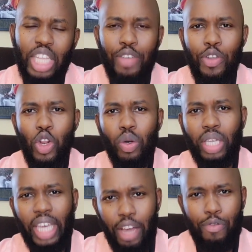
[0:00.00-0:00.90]
If you
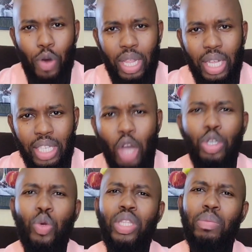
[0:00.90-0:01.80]
don't care for others,
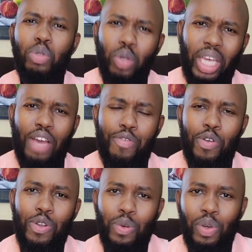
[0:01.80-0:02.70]
how do you want them to care
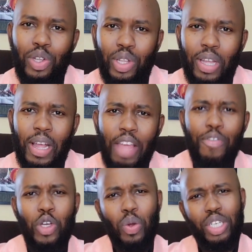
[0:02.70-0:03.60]
for you?
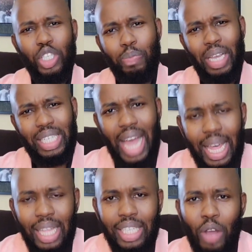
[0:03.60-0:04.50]
If you don't respect
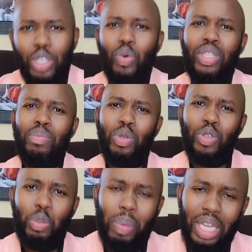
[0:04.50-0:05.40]
others, how do you want them to
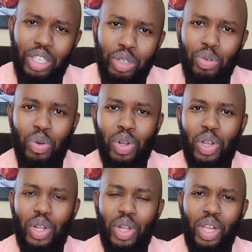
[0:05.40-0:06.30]
respect you?
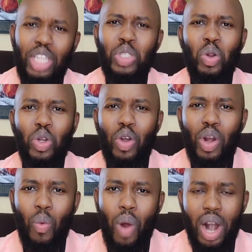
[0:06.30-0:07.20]
It's not
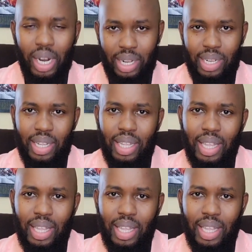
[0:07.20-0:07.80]
going to work.